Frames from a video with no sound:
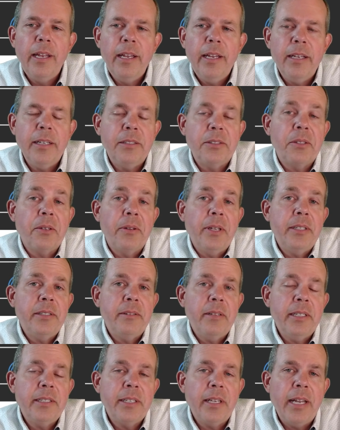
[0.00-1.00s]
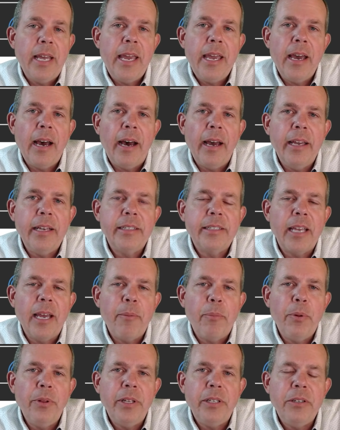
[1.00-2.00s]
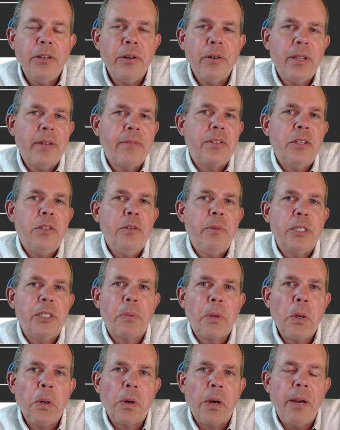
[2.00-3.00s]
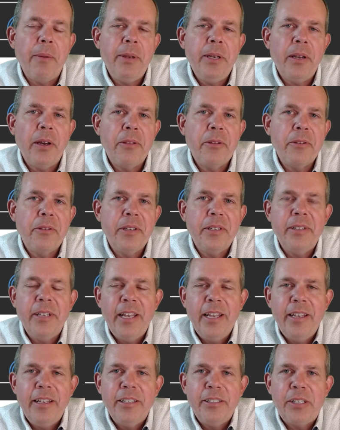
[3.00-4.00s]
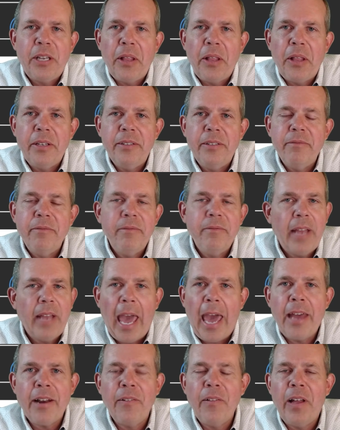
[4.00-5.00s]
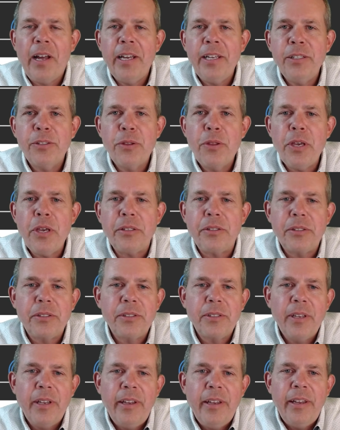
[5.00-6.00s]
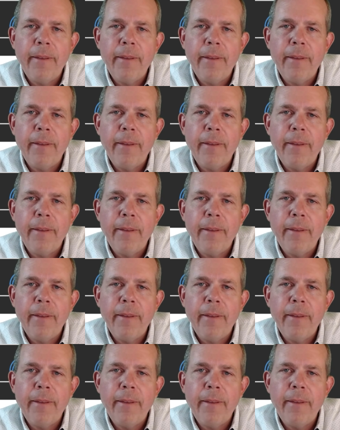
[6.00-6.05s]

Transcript: And so that, that's an AI example. And you don't have to do much programming other than tell it, analyze this.